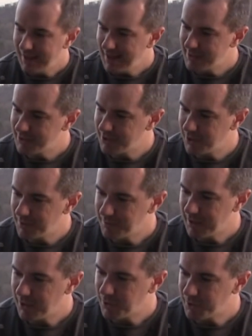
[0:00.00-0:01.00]
I start
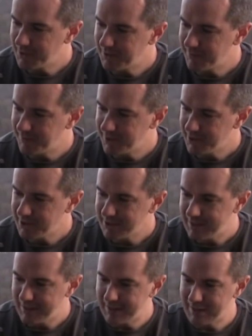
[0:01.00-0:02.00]
by holding the fish
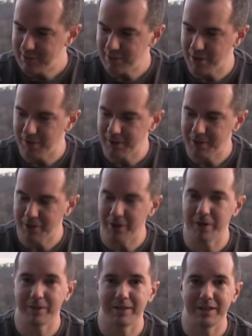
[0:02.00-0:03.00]
and I slowly
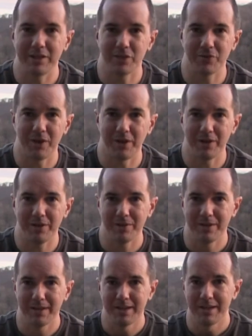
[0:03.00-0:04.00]
turn each photo
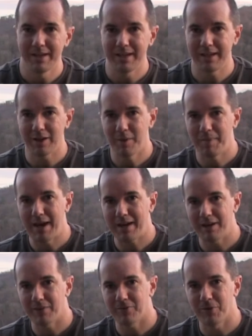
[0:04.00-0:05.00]
and go
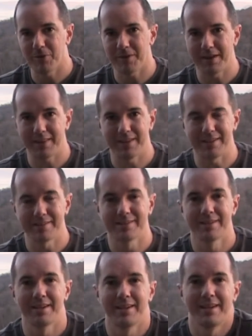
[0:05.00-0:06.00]
back and forth like
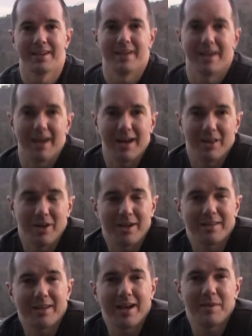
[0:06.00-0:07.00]
this. A
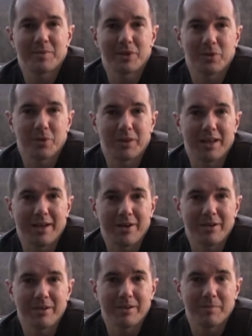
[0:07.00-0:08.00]
lot of times it'll
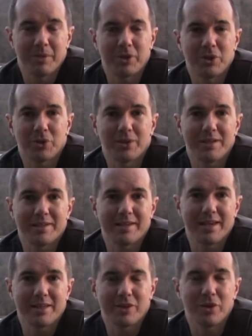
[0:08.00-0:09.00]
glare, but you'll at least
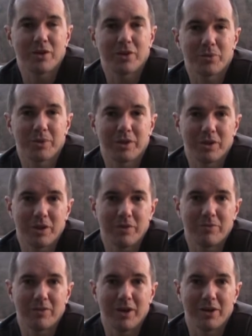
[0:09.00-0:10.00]
get 2 to 3 good
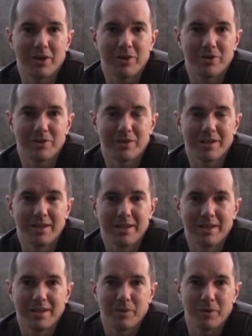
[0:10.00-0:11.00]
photos
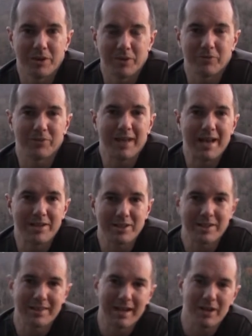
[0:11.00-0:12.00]
with it
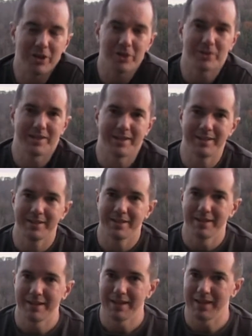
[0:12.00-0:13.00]
flashing that close in,
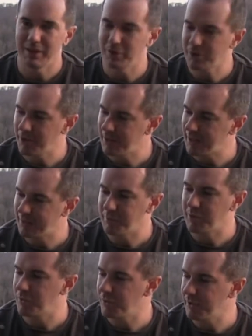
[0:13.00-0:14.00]
and it'll turn out to
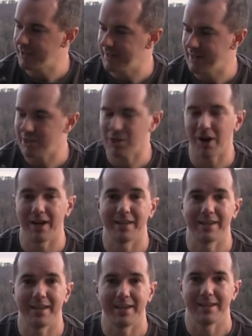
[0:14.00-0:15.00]
be a really nice shot
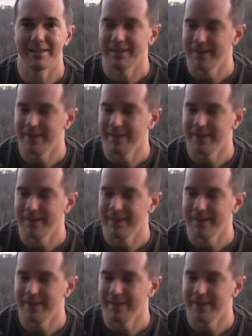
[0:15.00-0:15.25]
at night.